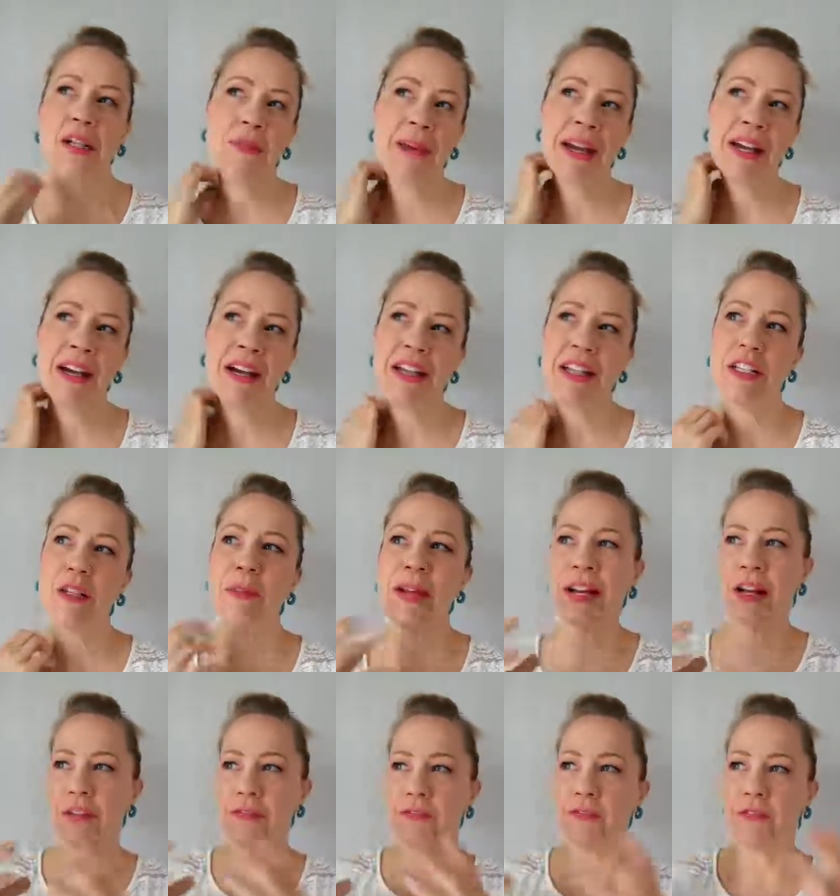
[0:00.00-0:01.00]
you may not you may
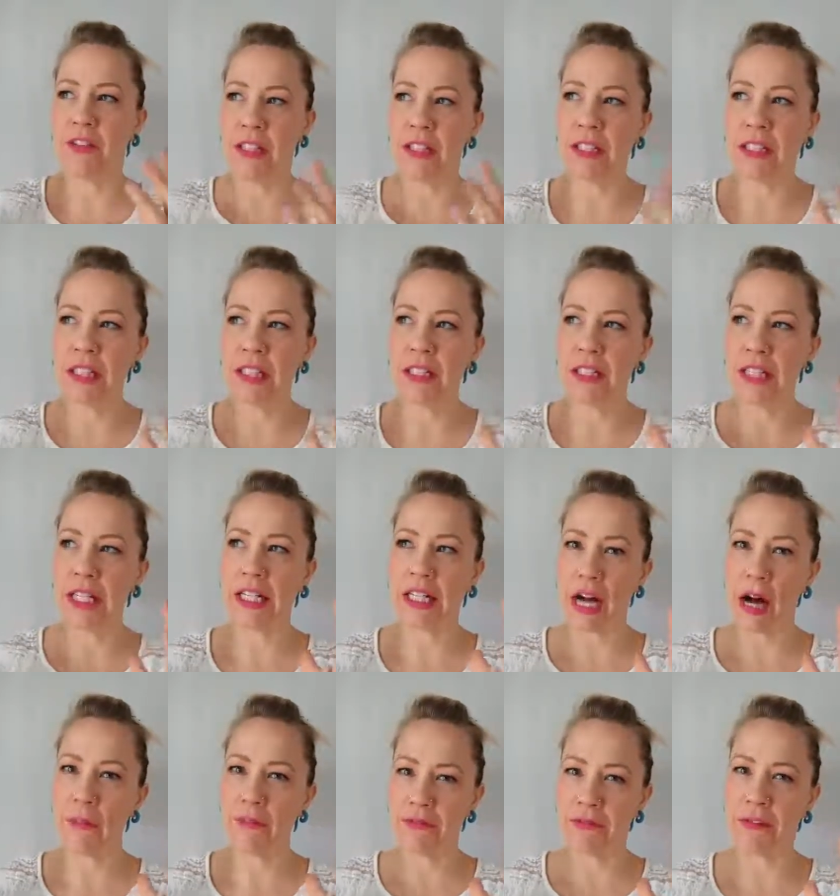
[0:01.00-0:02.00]
not feel it like
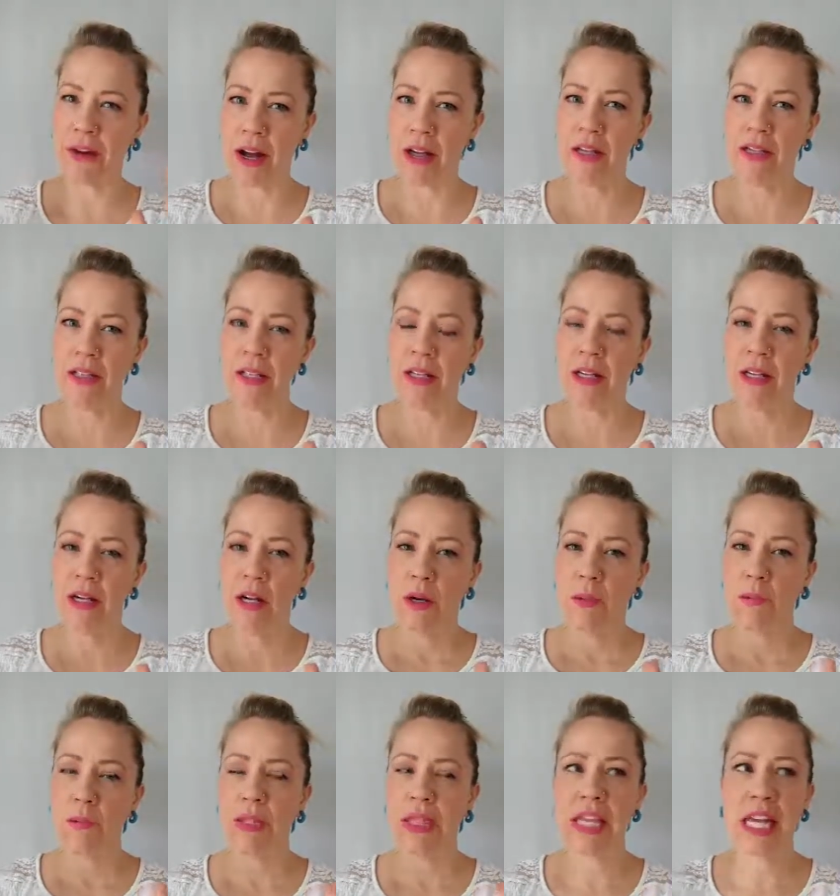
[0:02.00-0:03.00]
up front,
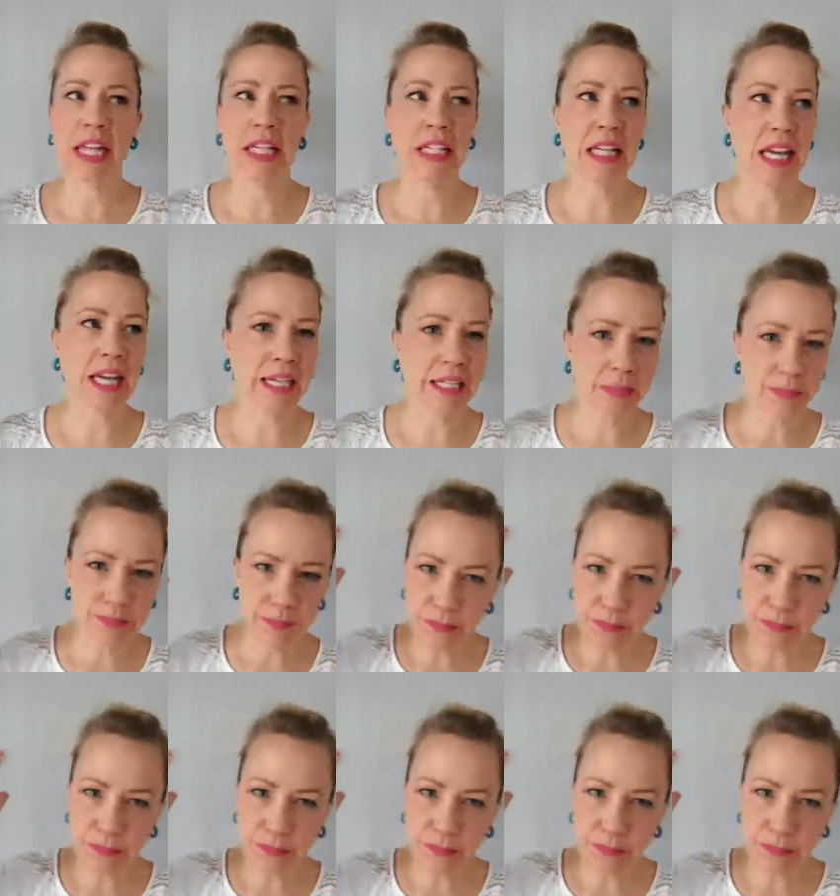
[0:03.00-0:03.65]
but then like